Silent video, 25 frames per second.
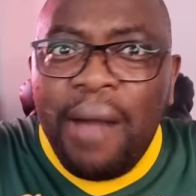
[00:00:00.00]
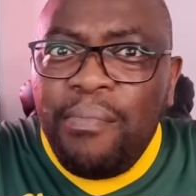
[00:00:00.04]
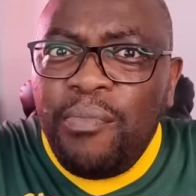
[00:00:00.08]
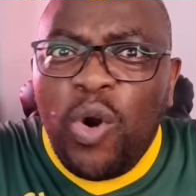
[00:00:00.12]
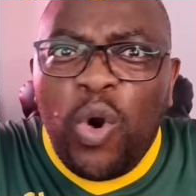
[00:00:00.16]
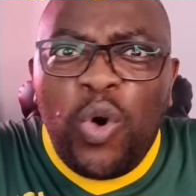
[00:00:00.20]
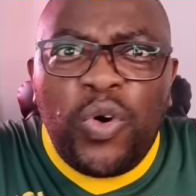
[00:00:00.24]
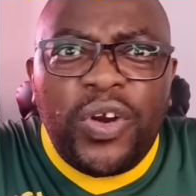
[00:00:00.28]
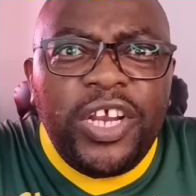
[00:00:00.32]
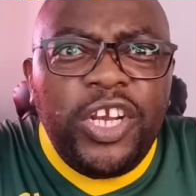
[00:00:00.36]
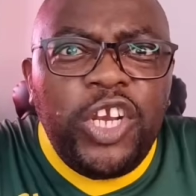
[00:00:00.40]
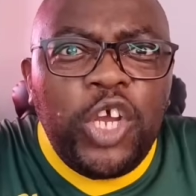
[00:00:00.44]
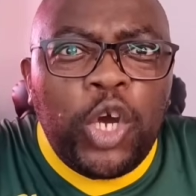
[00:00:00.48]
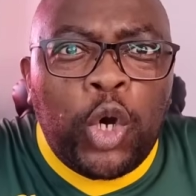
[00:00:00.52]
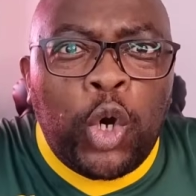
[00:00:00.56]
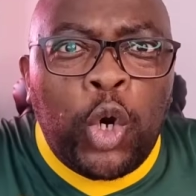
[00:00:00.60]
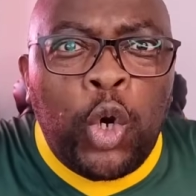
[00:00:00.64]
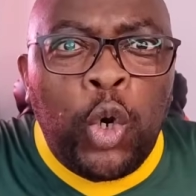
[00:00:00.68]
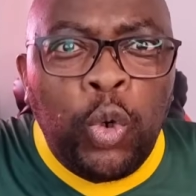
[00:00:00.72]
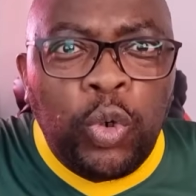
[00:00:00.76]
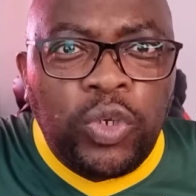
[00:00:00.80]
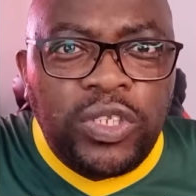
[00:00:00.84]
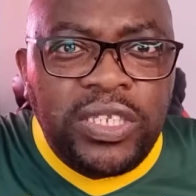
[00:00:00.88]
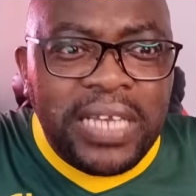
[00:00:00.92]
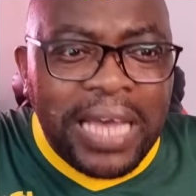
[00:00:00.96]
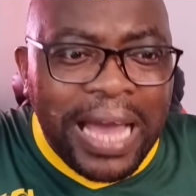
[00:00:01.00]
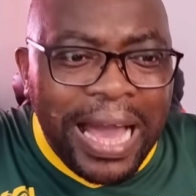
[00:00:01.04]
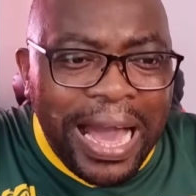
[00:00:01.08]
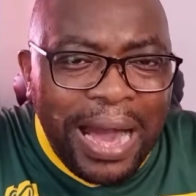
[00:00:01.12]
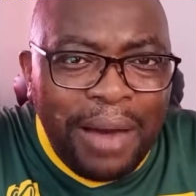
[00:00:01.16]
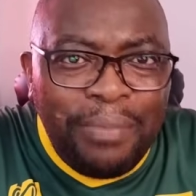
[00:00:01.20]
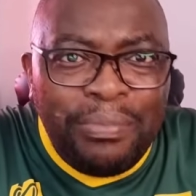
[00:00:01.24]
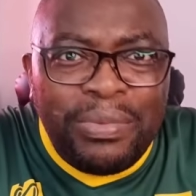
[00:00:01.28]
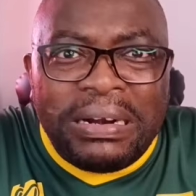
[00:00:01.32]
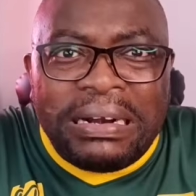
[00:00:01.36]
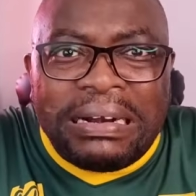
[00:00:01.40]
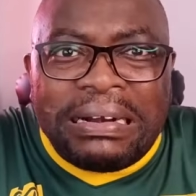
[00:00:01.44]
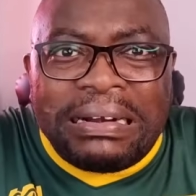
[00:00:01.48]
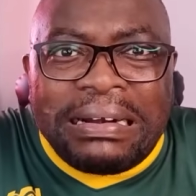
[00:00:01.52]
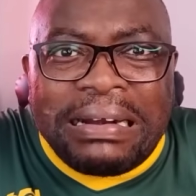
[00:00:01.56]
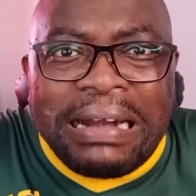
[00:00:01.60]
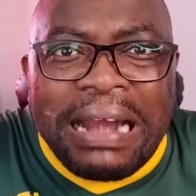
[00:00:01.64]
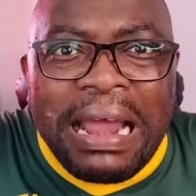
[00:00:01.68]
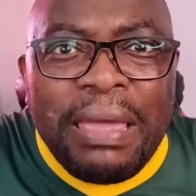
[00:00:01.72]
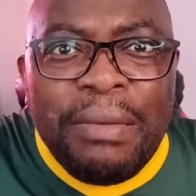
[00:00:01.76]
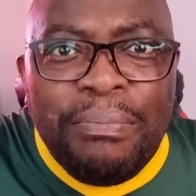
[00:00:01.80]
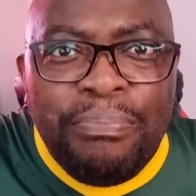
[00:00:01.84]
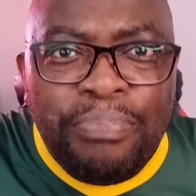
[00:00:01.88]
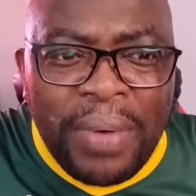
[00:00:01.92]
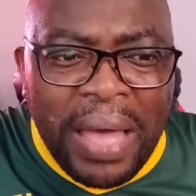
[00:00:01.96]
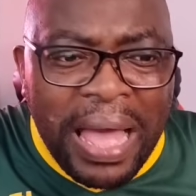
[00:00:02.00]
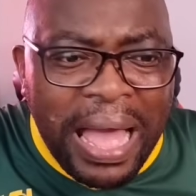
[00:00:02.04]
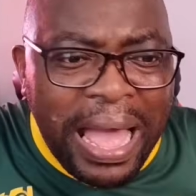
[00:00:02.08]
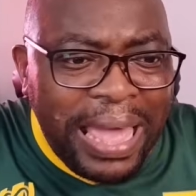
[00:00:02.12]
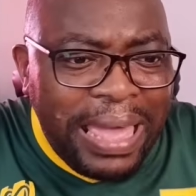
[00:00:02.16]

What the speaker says: I'm already cooked. I'm ripe.